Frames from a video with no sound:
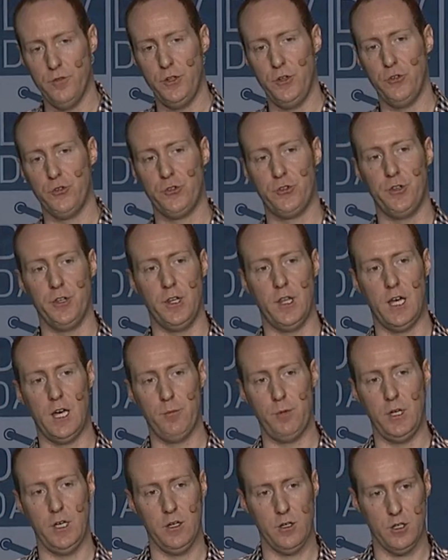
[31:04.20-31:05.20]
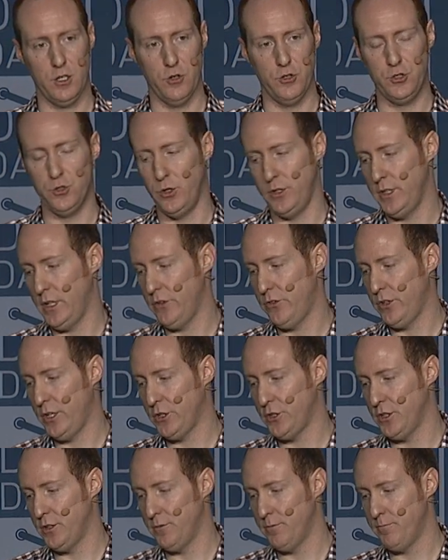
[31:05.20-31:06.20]
the users in the lobby go join that
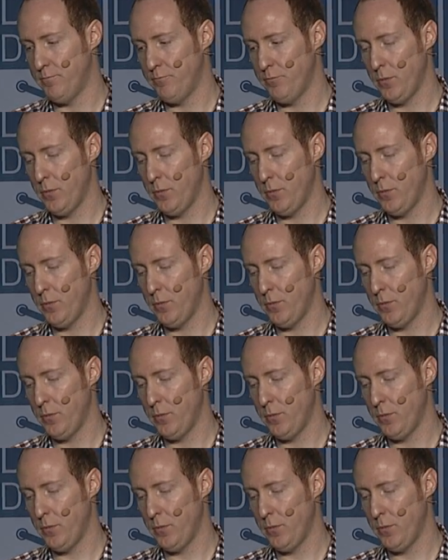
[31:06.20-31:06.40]
session.